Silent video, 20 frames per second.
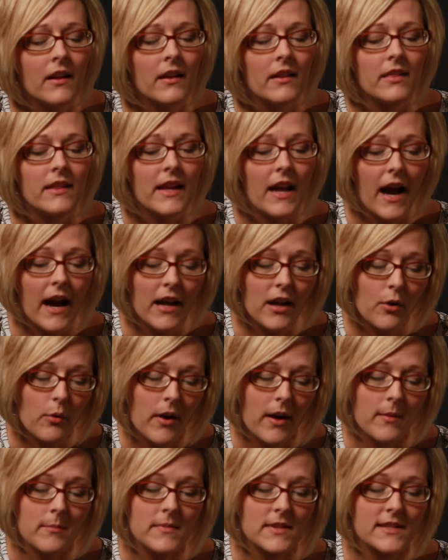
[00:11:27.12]
the
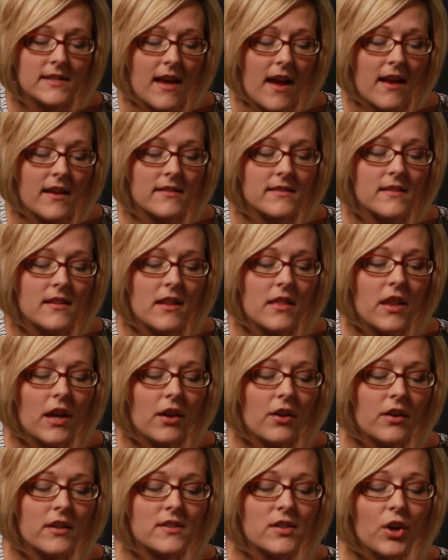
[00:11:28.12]
IOM says
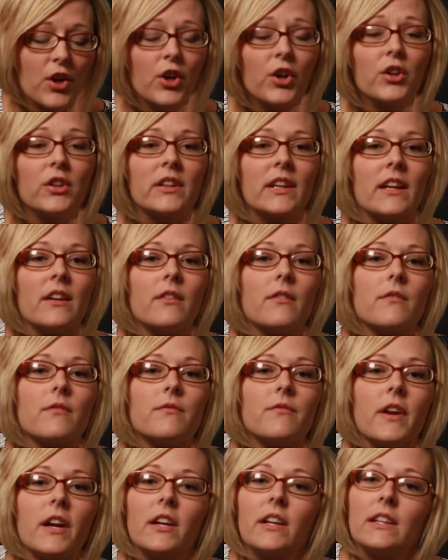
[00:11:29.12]
there is currently
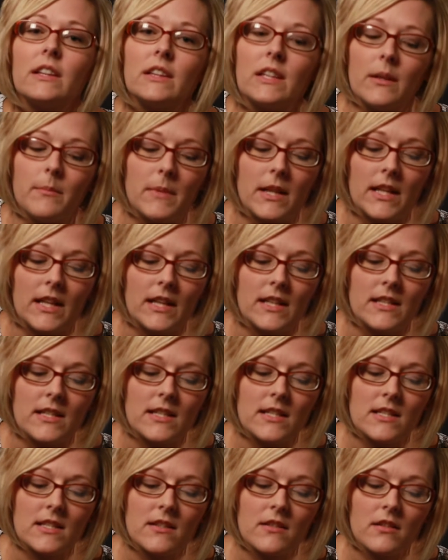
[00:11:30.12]
very limited
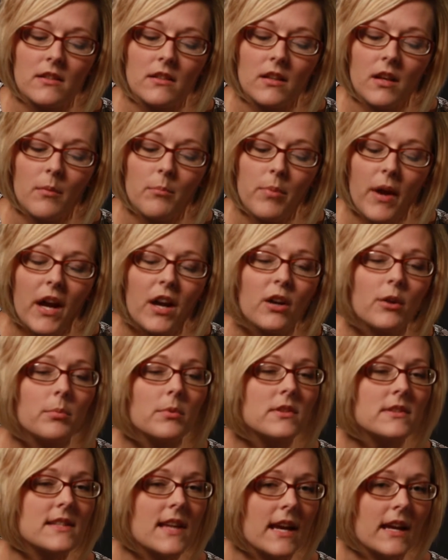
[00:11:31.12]
comparable
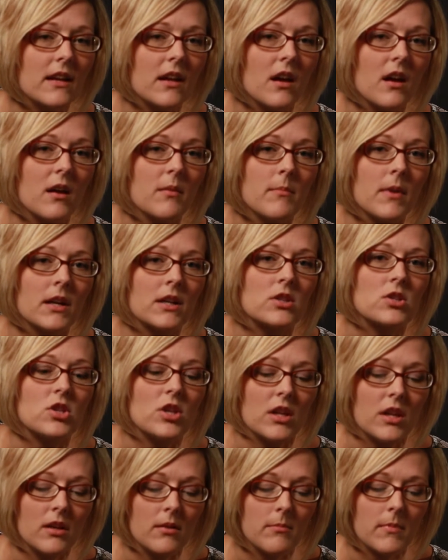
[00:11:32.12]
data among
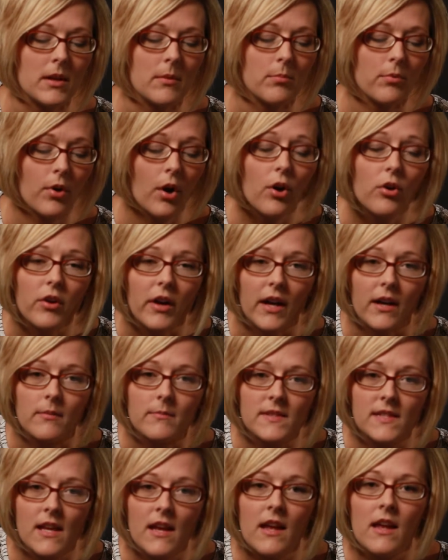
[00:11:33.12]
GME
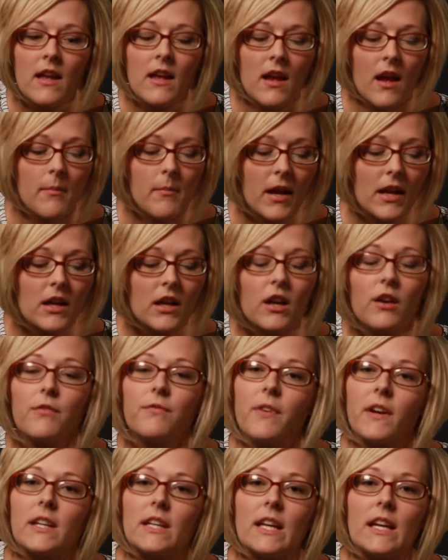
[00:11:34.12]
programs, and Medicare
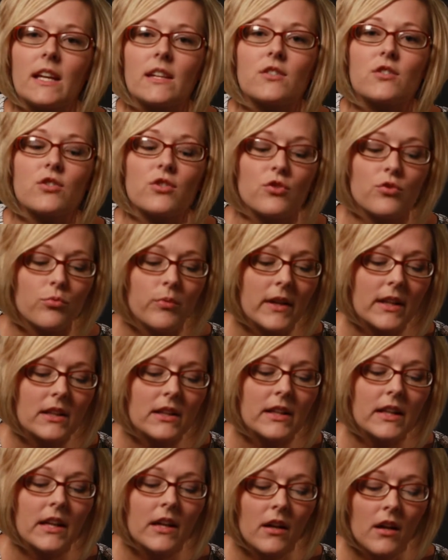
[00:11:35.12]
funding is
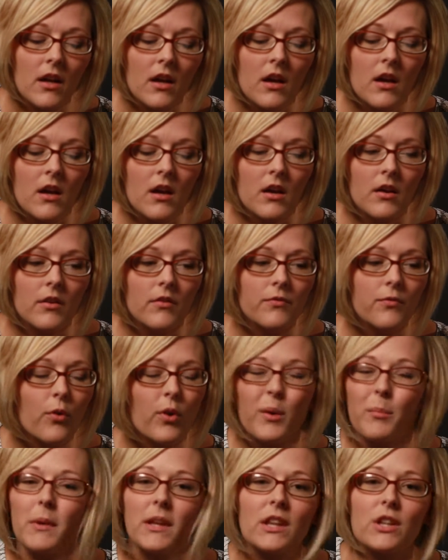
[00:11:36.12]
strictly
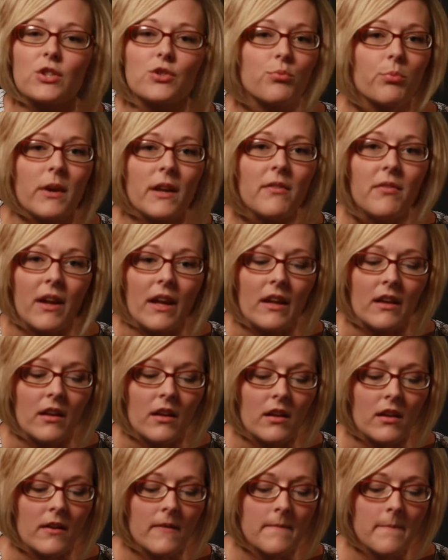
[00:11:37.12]
formula-driven
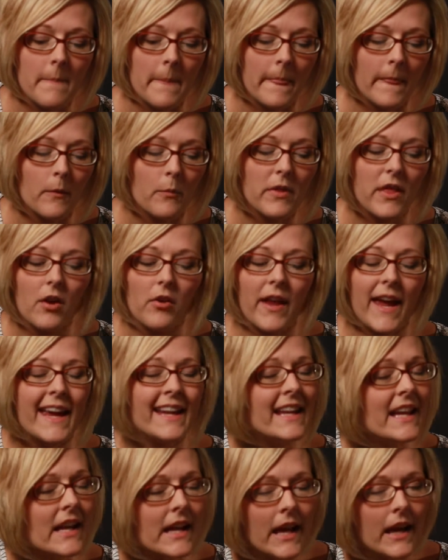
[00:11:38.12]
without
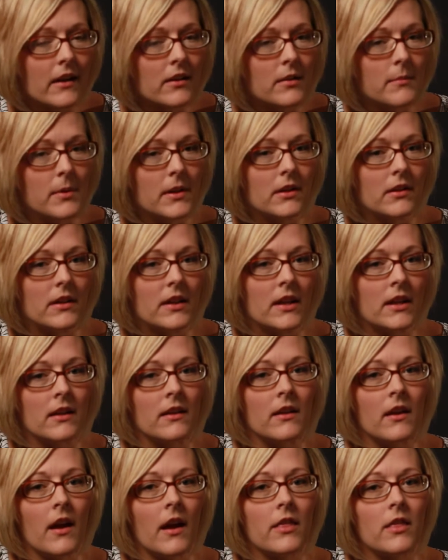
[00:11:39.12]
any accountability,
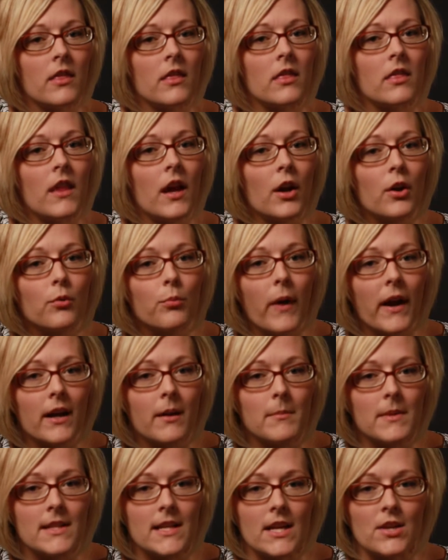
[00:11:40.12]
and their
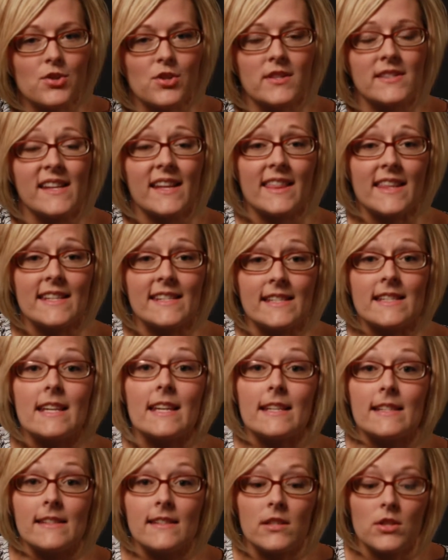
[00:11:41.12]
recommendation is that this
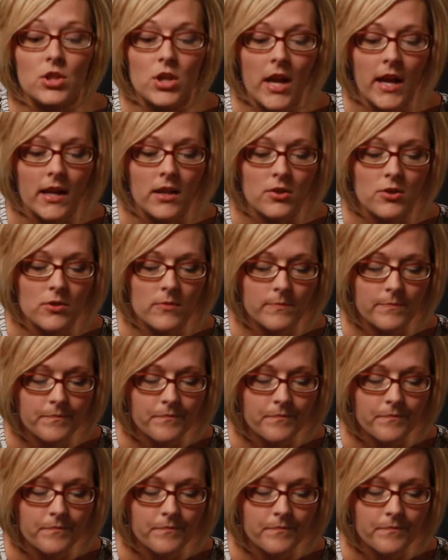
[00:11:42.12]
needs to change.